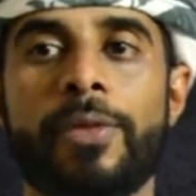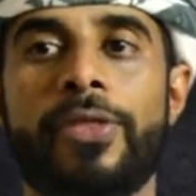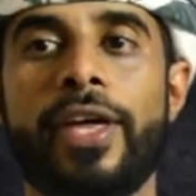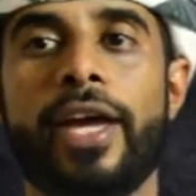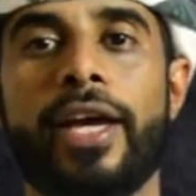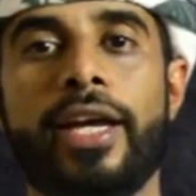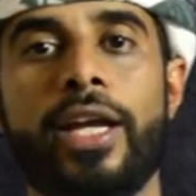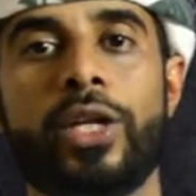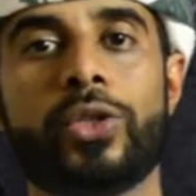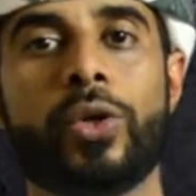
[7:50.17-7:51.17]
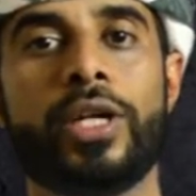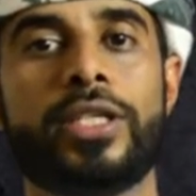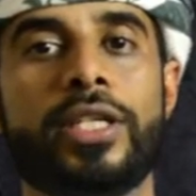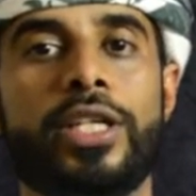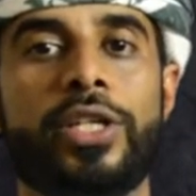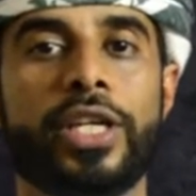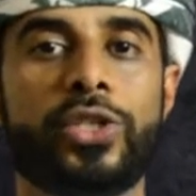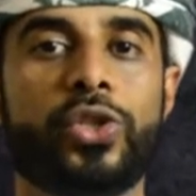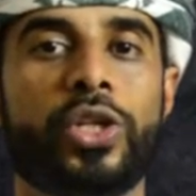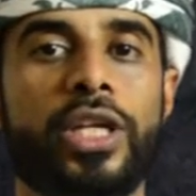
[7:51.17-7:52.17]
the electronics
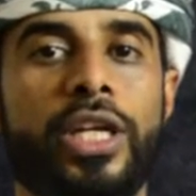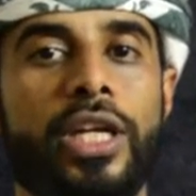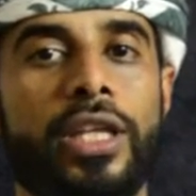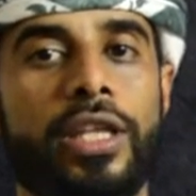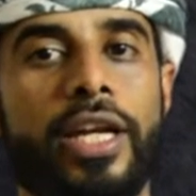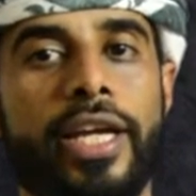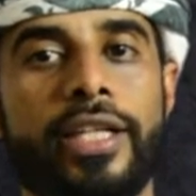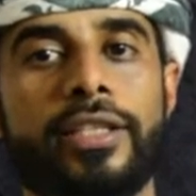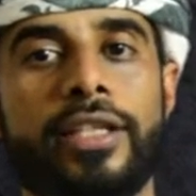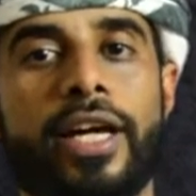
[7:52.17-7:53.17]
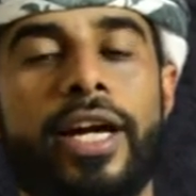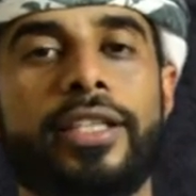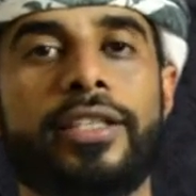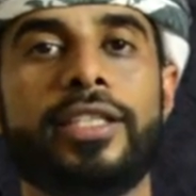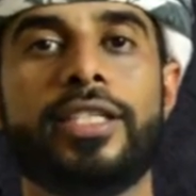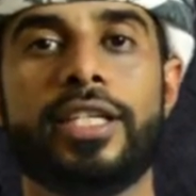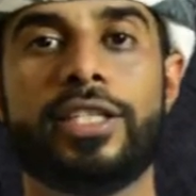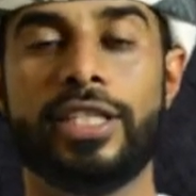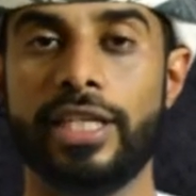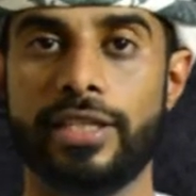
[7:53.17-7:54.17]
industry in the late
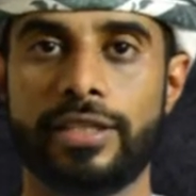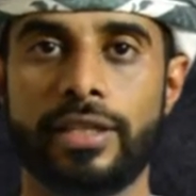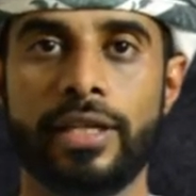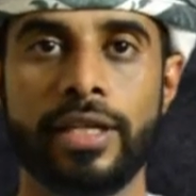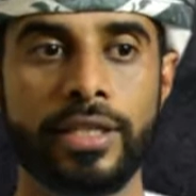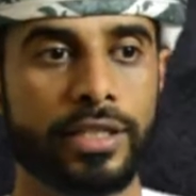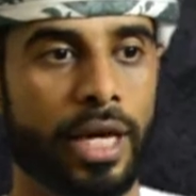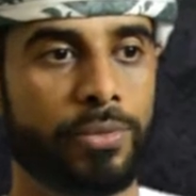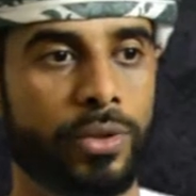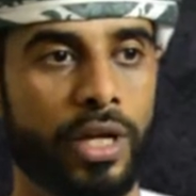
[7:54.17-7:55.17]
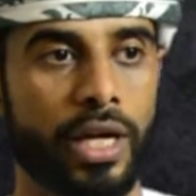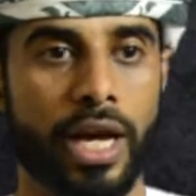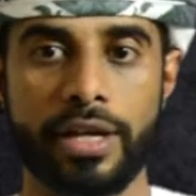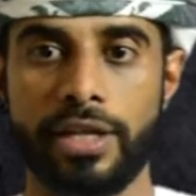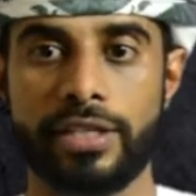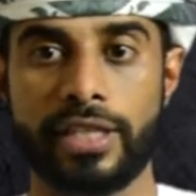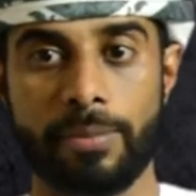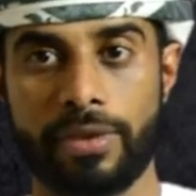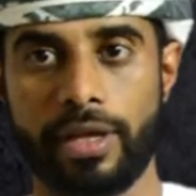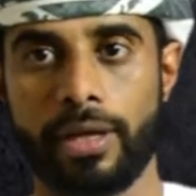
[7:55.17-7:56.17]
1960s. Samsung did
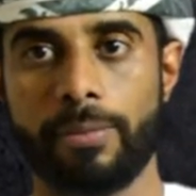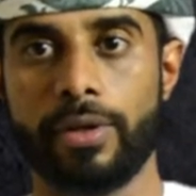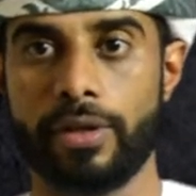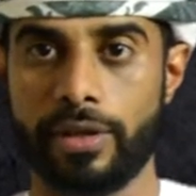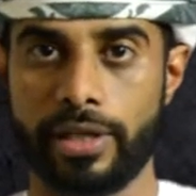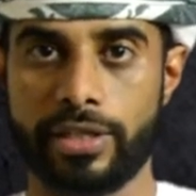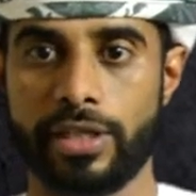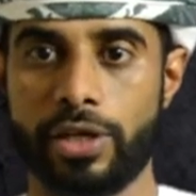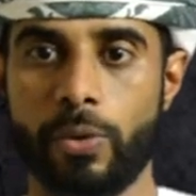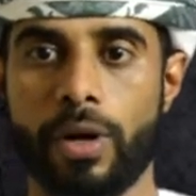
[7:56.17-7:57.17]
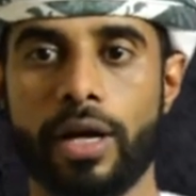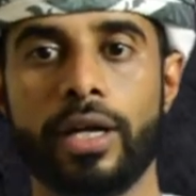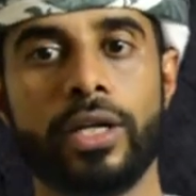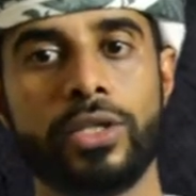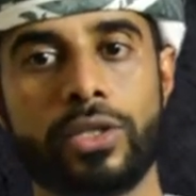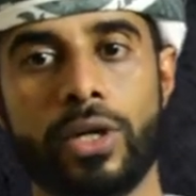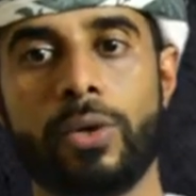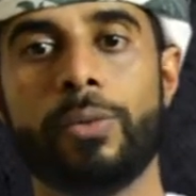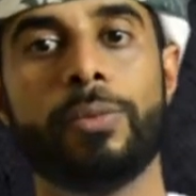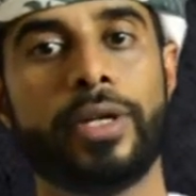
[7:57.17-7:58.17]
something. It's the doer.
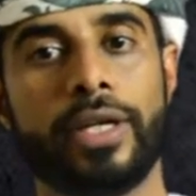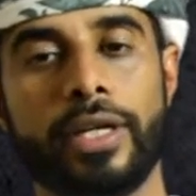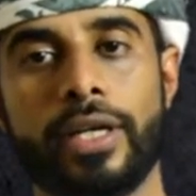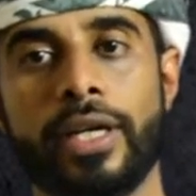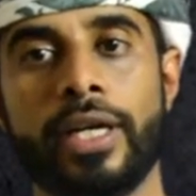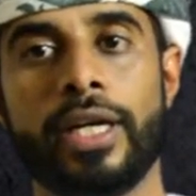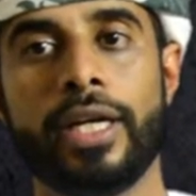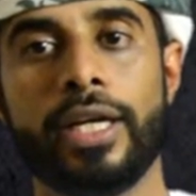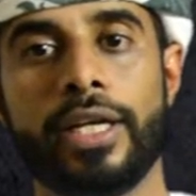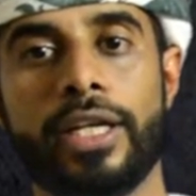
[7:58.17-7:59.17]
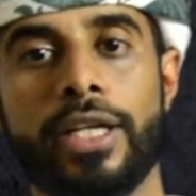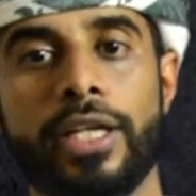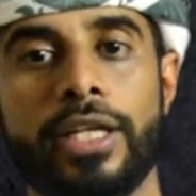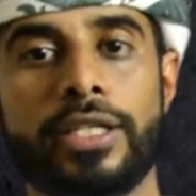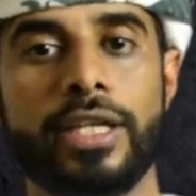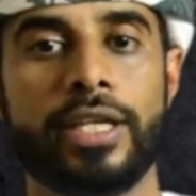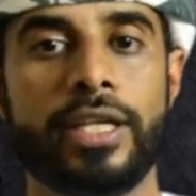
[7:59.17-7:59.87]
So did it said